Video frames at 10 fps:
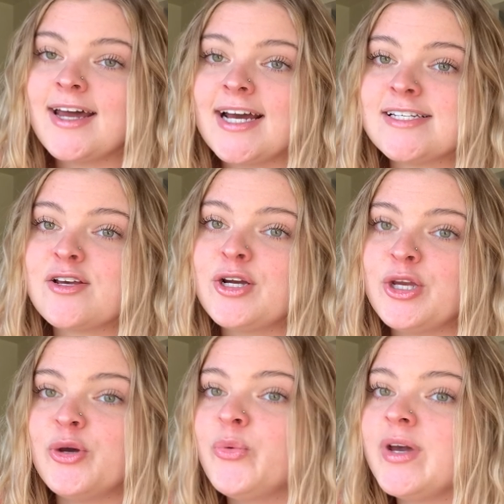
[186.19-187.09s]
At
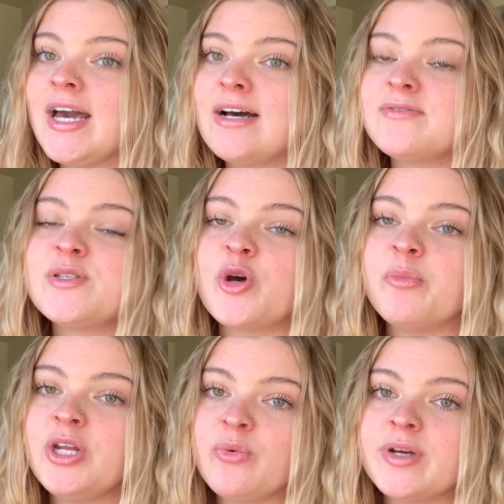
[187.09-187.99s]
SRU, we have so
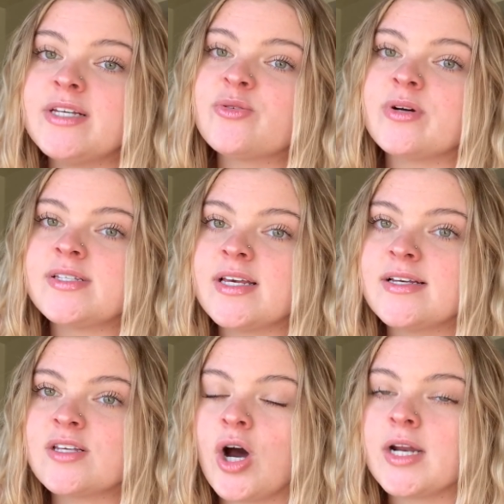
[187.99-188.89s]
many
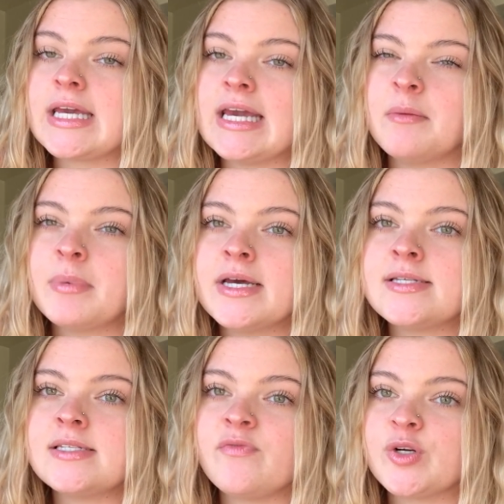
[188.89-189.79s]
resources on
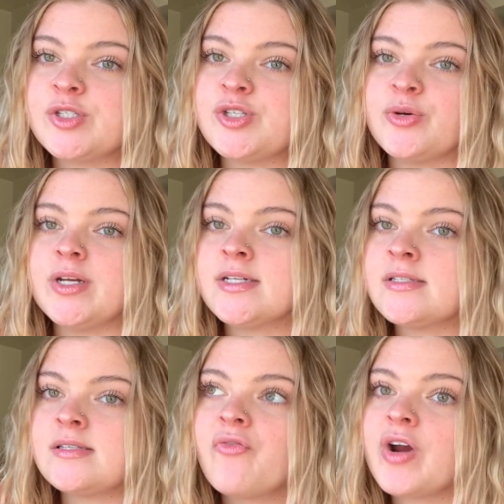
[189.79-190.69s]
campus for
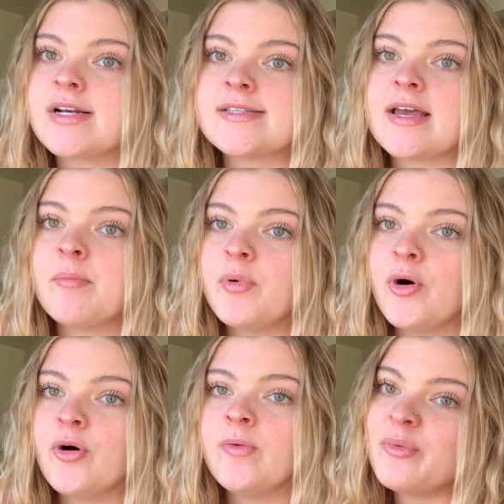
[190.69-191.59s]
students. For
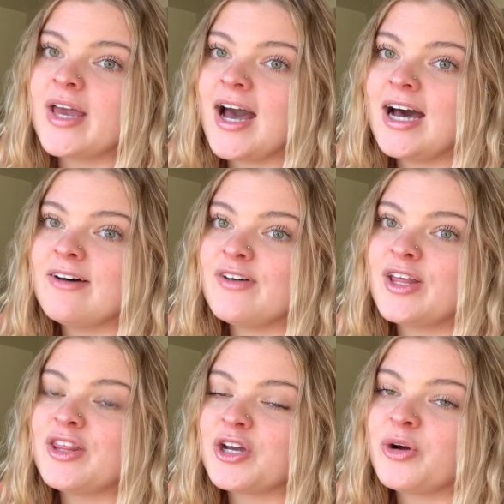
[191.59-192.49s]
example, we have
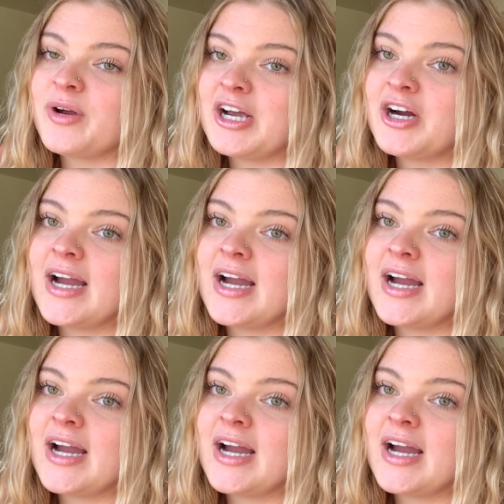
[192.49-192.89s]
the Career